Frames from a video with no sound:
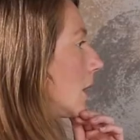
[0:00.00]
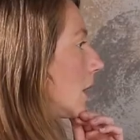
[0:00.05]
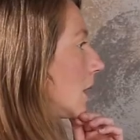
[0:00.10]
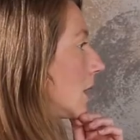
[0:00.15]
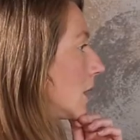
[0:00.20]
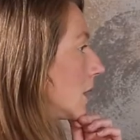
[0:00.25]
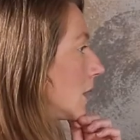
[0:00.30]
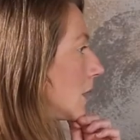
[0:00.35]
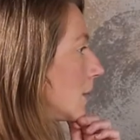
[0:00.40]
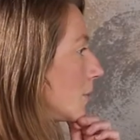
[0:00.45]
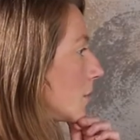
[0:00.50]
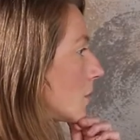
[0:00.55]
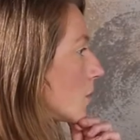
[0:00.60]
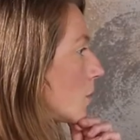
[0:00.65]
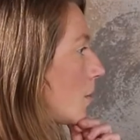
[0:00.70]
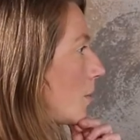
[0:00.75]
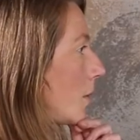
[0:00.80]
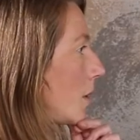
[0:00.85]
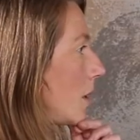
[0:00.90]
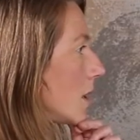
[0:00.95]
Um, so
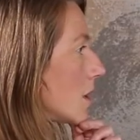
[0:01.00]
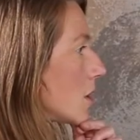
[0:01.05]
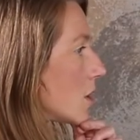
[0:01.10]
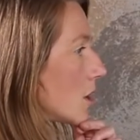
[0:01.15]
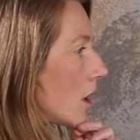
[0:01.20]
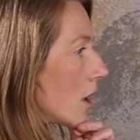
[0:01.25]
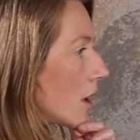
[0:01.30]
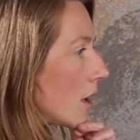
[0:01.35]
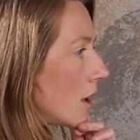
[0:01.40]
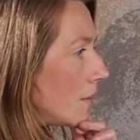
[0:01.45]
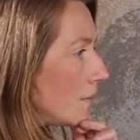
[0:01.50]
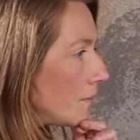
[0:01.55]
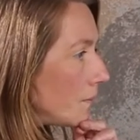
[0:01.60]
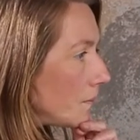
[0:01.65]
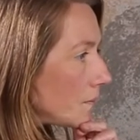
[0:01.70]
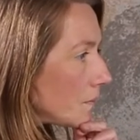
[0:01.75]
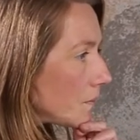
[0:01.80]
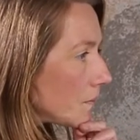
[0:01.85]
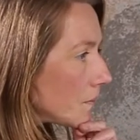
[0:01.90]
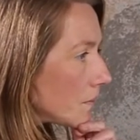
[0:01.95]
we'll put this shot in.
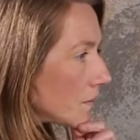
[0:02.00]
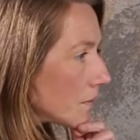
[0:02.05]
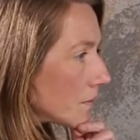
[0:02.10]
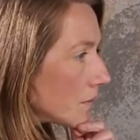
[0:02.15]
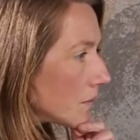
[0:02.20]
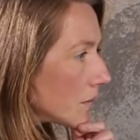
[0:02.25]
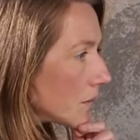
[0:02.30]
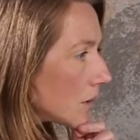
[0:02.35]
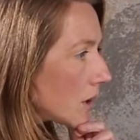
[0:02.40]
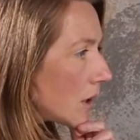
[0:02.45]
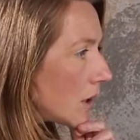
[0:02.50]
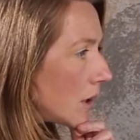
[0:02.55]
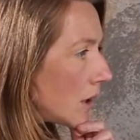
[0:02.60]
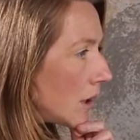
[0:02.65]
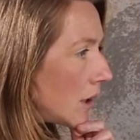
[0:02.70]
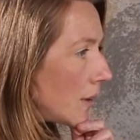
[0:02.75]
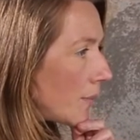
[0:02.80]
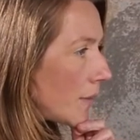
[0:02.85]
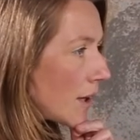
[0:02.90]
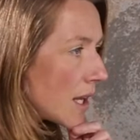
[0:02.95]

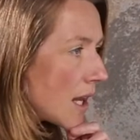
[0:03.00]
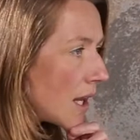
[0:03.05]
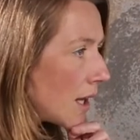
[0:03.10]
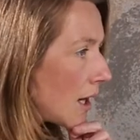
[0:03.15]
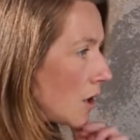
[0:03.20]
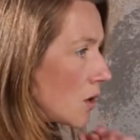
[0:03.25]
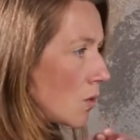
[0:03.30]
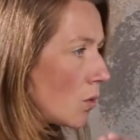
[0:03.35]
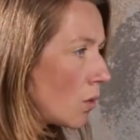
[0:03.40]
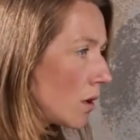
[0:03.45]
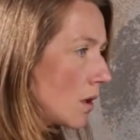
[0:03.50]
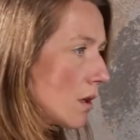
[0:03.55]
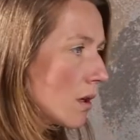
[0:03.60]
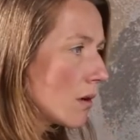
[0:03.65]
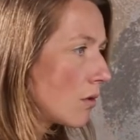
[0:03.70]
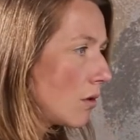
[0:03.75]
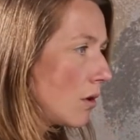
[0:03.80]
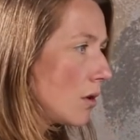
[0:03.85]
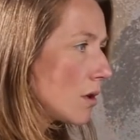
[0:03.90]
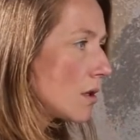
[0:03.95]
Um, again, I don't want it
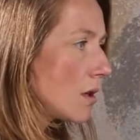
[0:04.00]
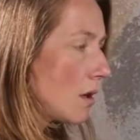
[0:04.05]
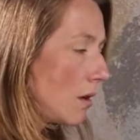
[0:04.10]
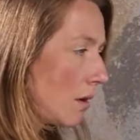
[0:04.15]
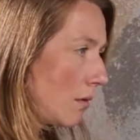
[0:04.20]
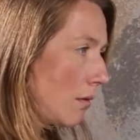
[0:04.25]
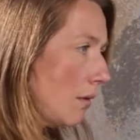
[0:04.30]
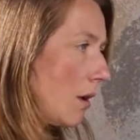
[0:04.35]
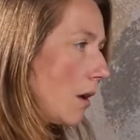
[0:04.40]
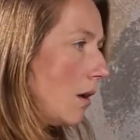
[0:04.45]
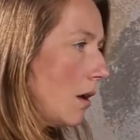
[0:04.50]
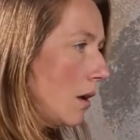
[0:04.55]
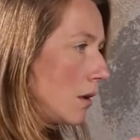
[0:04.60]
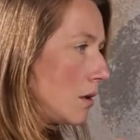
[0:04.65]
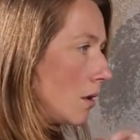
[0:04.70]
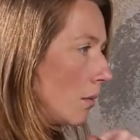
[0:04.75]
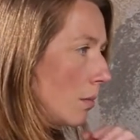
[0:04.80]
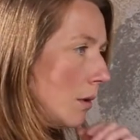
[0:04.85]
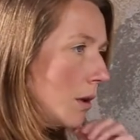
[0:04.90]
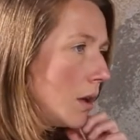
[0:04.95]
across a, a, a
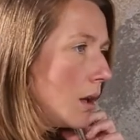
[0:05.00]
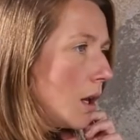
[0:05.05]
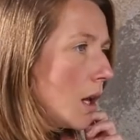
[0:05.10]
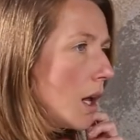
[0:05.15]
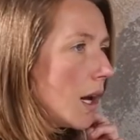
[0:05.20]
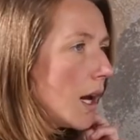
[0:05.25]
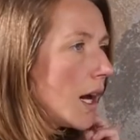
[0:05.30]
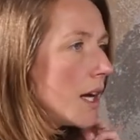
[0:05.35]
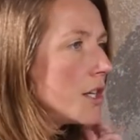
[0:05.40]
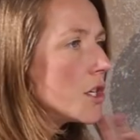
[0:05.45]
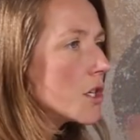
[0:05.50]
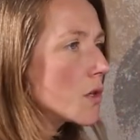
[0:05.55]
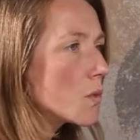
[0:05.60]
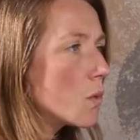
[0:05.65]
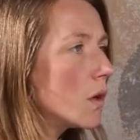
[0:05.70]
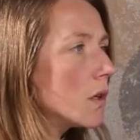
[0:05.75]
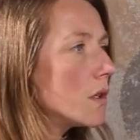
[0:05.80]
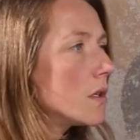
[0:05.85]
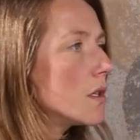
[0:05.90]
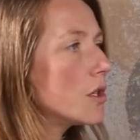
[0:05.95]
double. I just
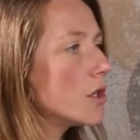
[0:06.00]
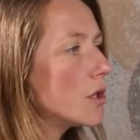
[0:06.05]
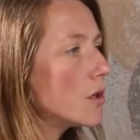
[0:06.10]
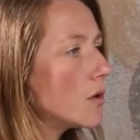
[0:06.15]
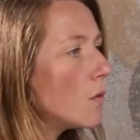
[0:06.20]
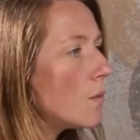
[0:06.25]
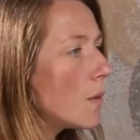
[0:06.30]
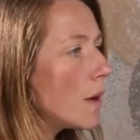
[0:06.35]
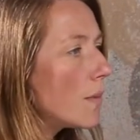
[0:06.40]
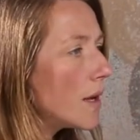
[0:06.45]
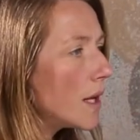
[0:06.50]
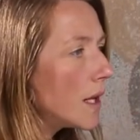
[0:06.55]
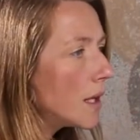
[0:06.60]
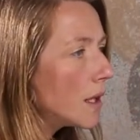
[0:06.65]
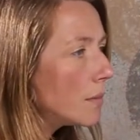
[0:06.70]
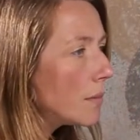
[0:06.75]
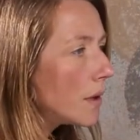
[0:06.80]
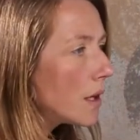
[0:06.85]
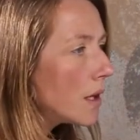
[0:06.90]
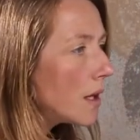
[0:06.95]
want to show maybe a
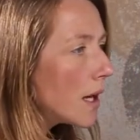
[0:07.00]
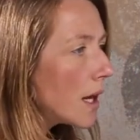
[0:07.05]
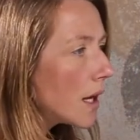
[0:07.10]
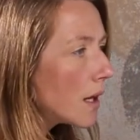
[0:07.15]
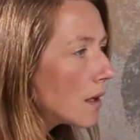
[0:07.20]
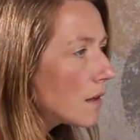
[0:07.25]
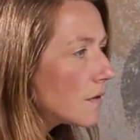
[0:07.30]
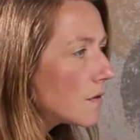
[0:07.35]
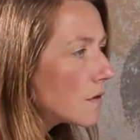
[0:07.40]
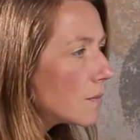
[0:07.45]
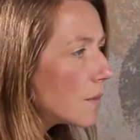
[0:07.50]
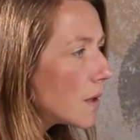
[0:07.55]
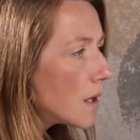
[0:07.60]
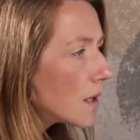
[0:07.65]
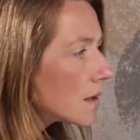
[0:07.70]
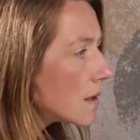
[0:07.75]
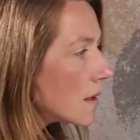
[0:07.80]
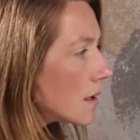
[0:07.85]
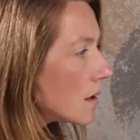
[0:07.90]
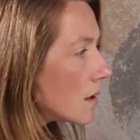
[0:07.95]
little bit of negative
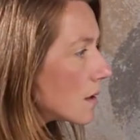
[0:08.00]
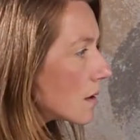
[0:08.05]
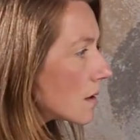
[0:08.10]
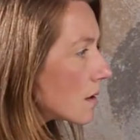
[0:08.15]
space here.